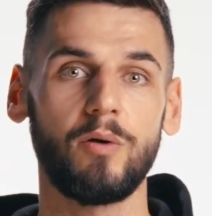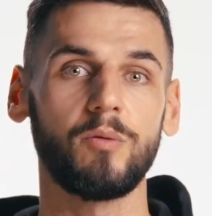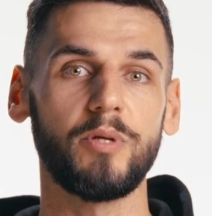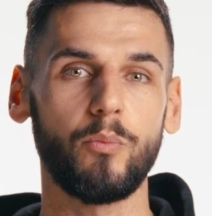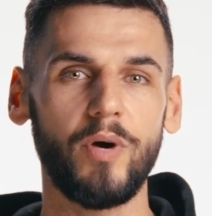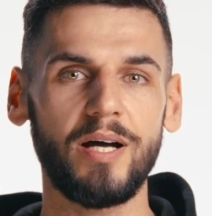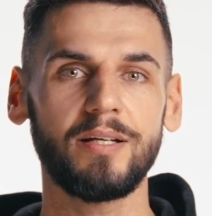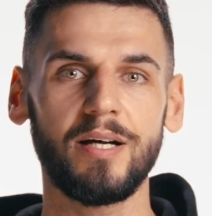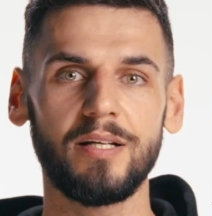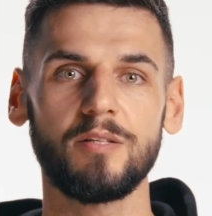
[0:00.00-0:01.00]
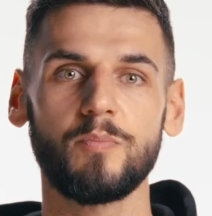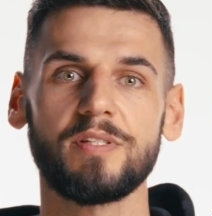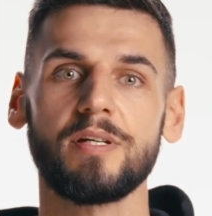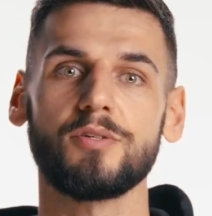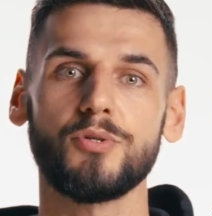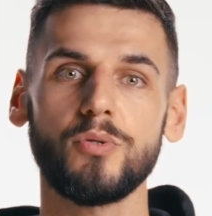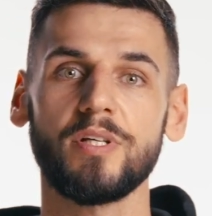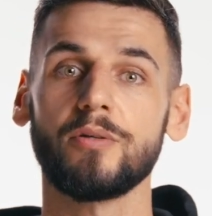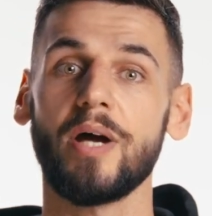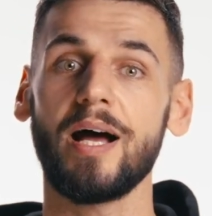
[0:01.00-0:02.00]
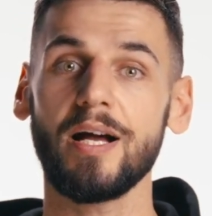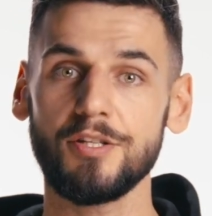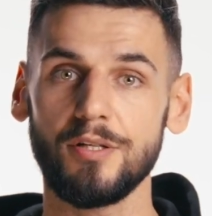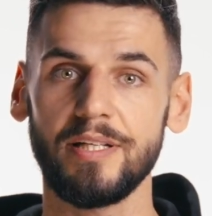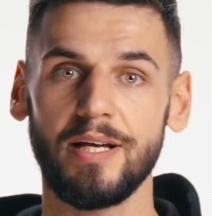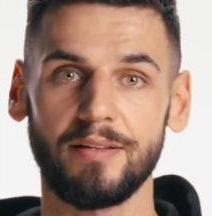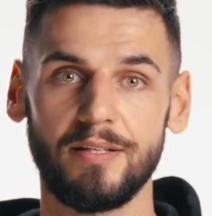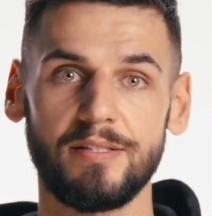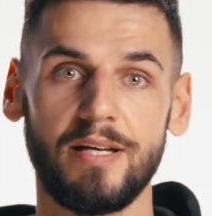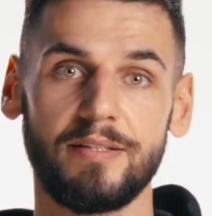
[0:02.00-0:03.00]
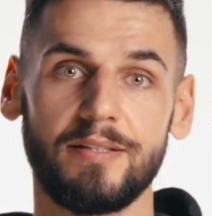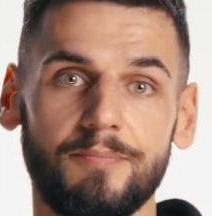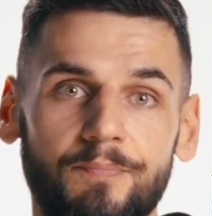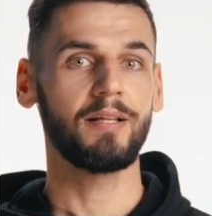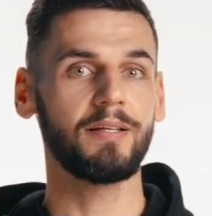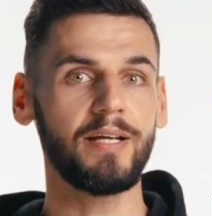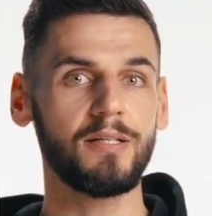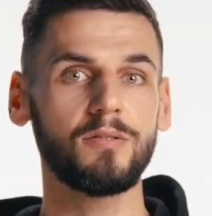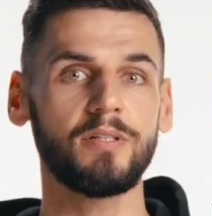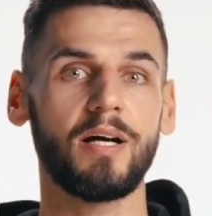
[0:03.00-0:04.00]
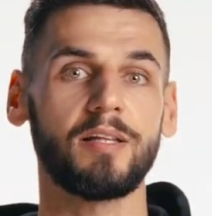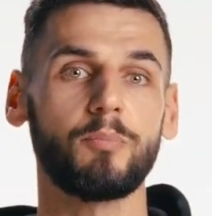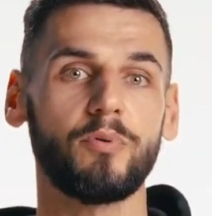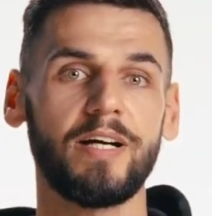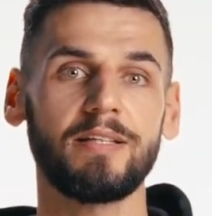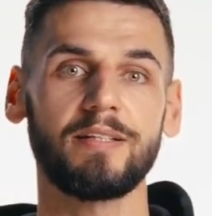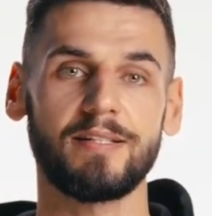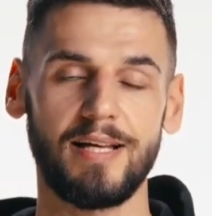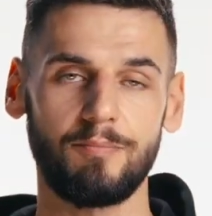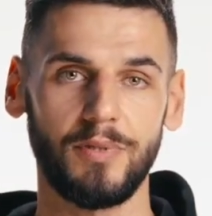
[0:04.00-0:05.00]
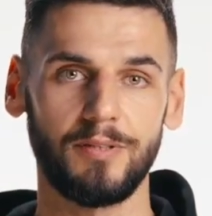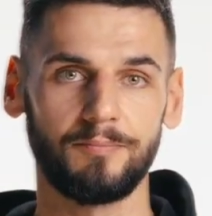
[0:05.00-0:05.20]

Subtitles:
will be 100% sure that you actually understand it. Take a look at the provided example.